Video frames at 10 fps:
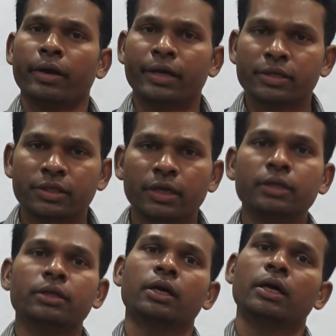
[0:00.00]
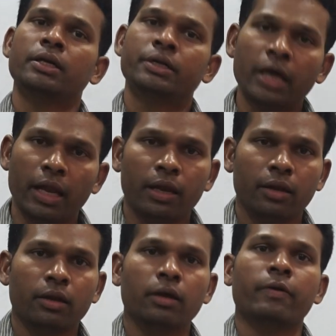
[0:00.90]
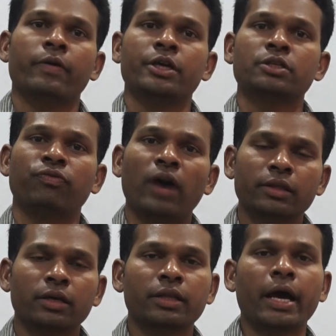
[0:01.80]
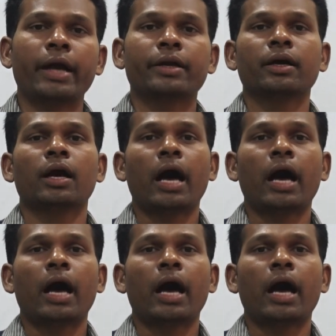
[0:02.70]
doesn't tell his father that